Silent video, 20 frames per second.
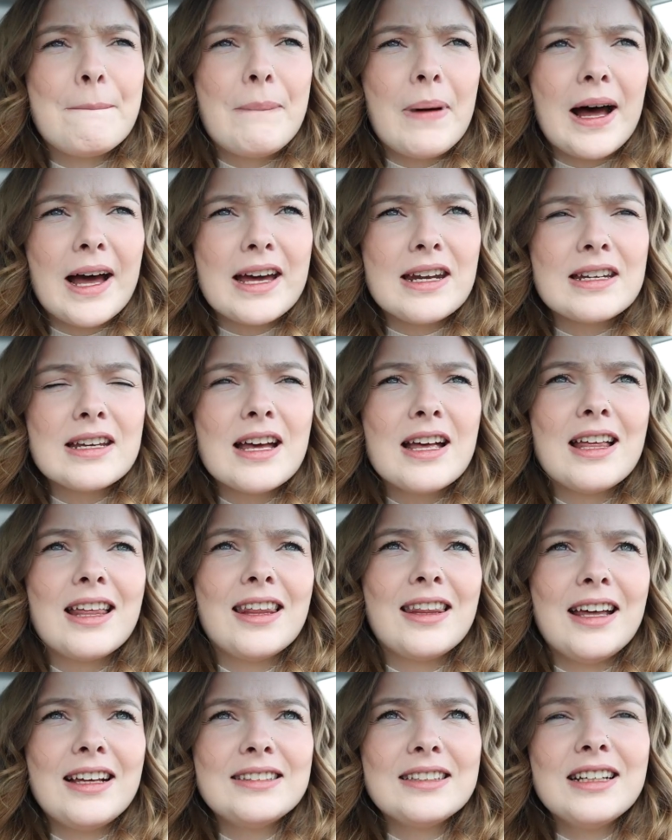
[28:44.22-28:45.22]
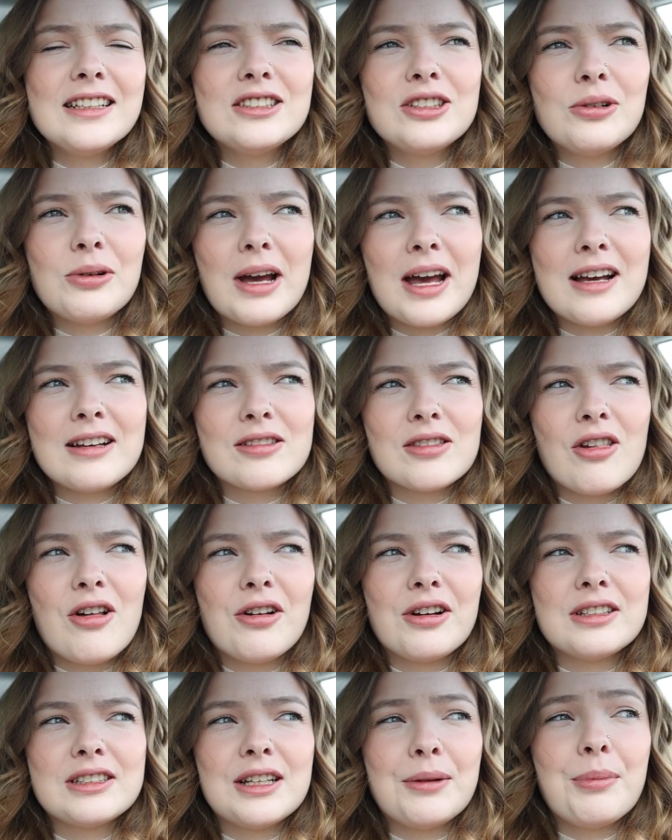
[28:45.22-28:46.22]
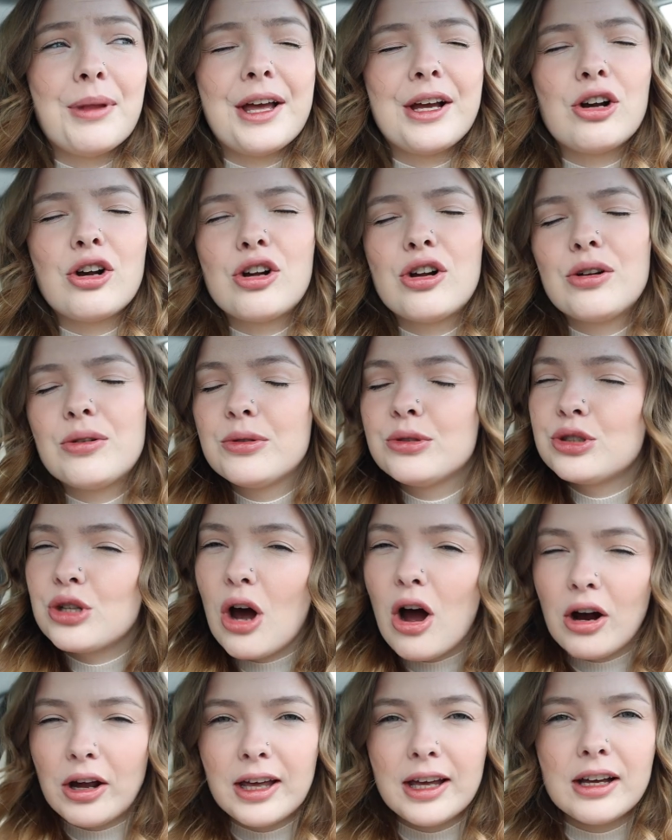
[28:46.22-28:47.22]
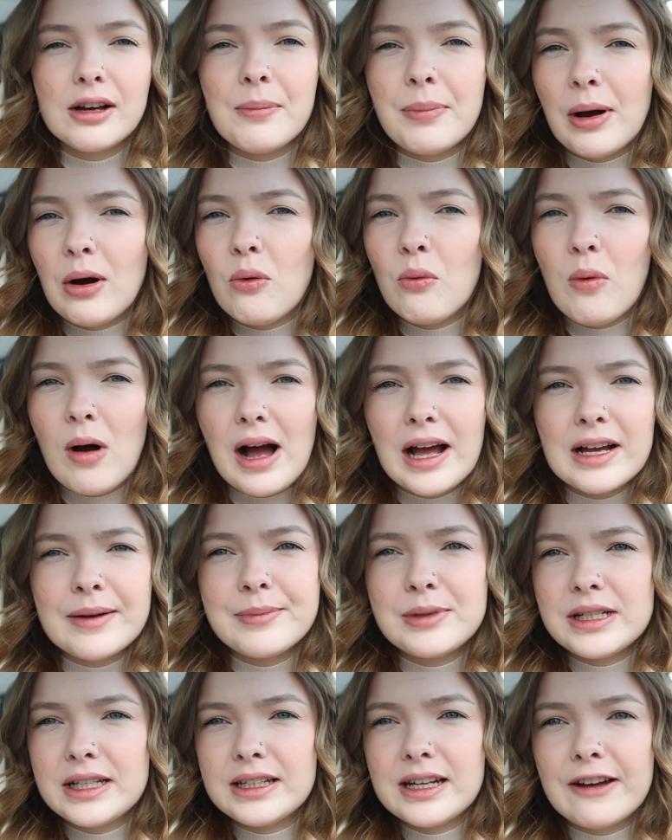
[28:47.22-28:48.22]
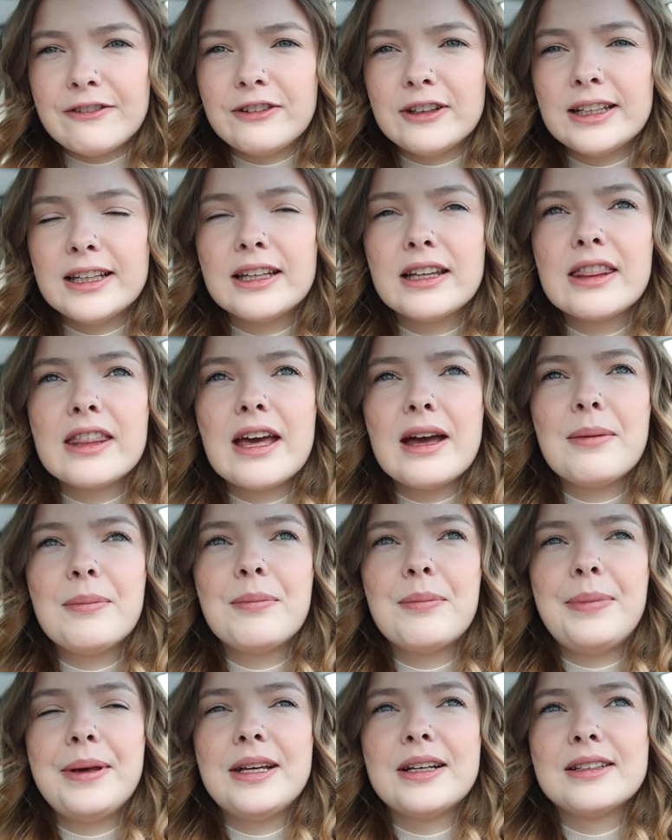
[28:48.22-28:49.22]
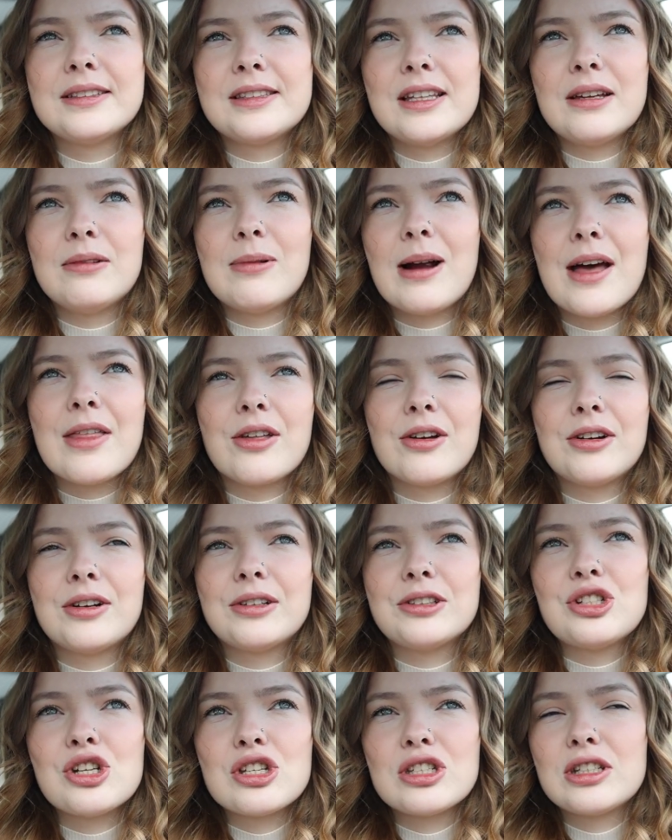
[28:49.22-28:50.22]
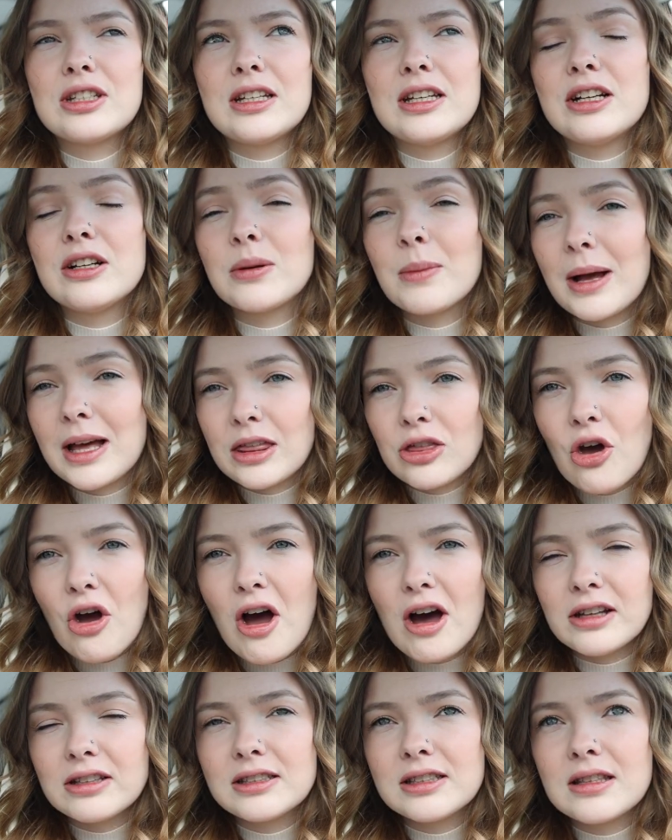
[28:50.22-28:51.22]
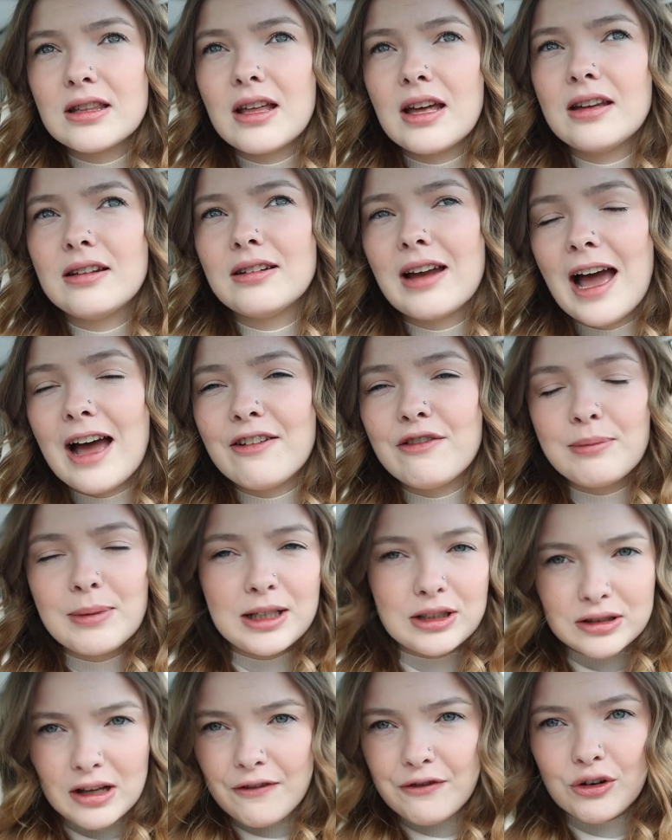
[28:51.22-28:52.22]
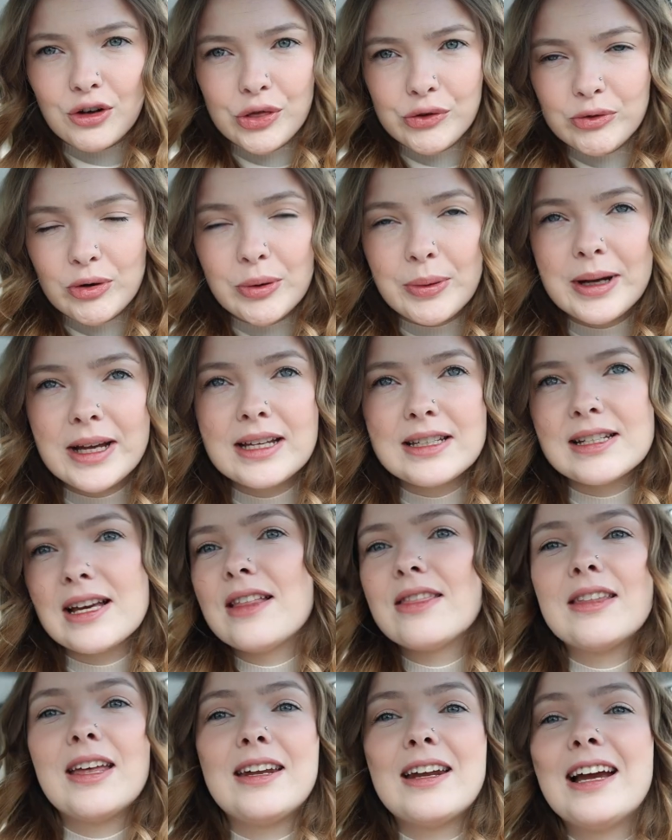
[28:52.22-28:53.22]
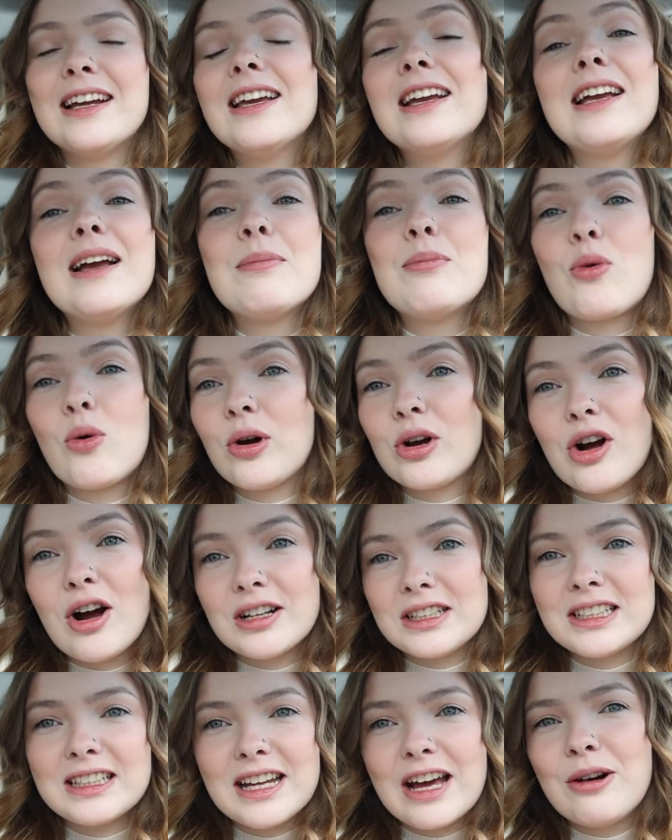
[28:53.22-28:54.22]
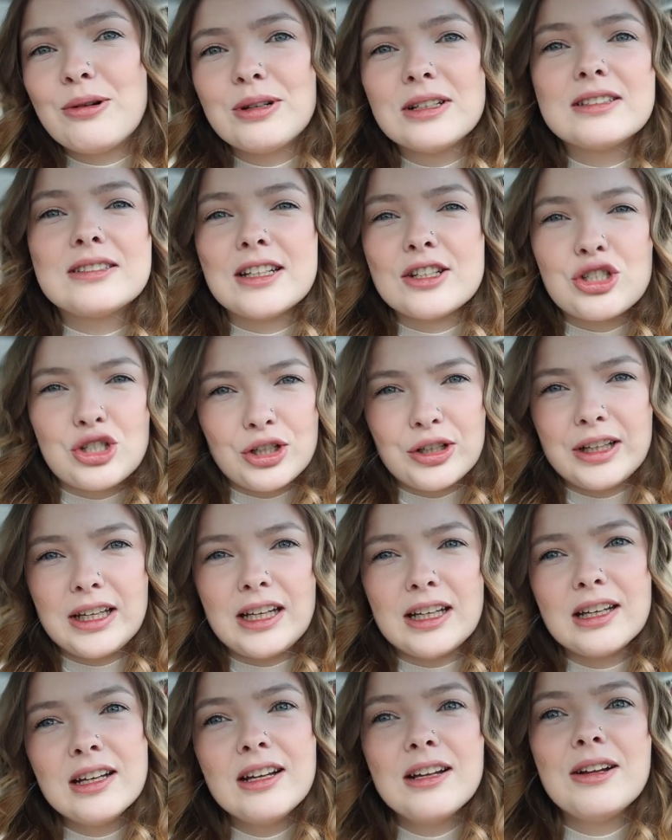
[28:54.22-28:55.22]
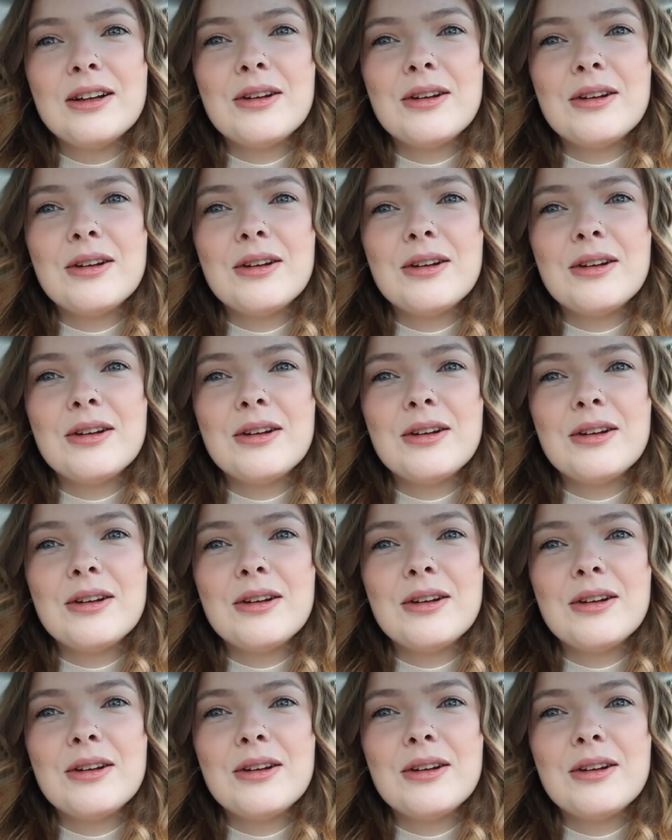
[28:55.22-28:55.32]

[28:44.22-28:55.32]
But they said it's okay as long as I'm, like, talking about why I'm DNFing at them, because they'd rather just hear my thoughts than have me suffer through it. And then I can get more content out, essentially,